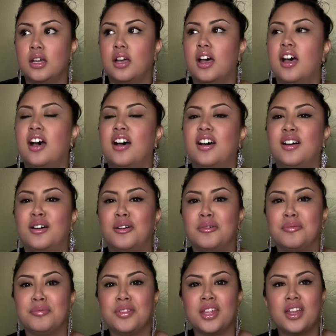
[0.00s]

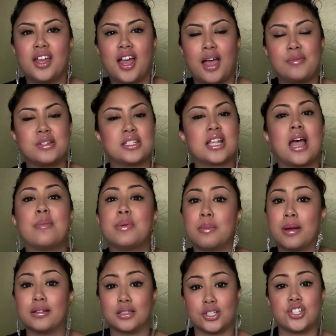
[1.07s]
I'm just happy
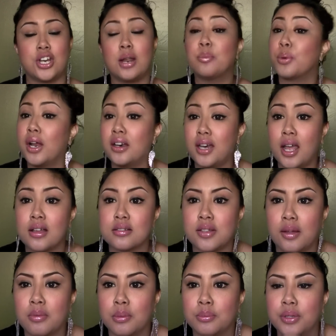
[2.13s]
about the shape right now. So
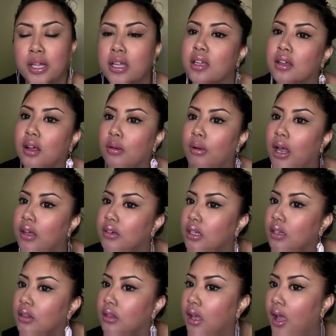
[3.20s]
I've been playing around
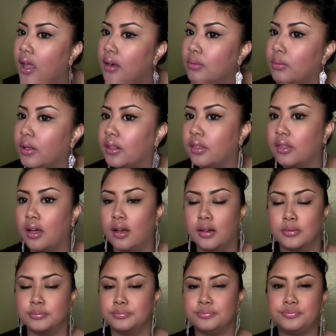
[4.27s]
a lot with,
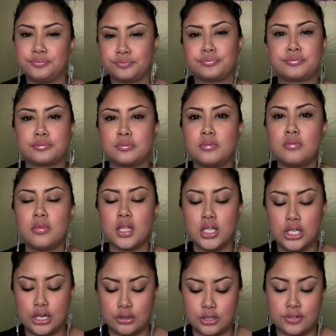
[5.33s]

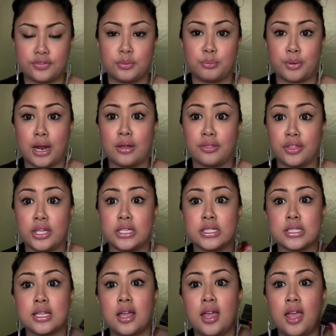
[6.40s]
you know, different brow things.